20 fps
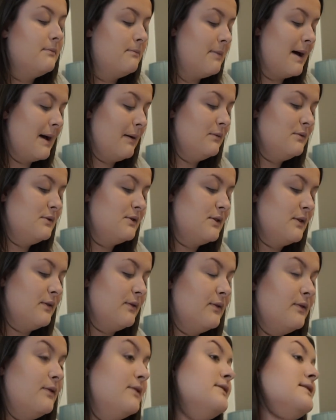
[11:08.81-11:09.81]
bouts of
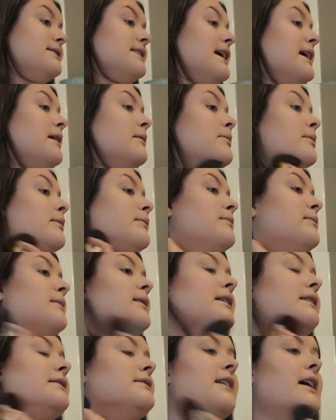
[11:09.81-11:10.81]
sleep
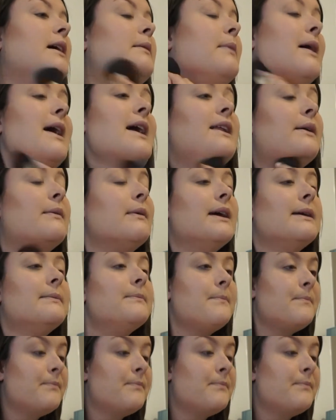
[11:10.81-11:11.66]
last night. But anyway,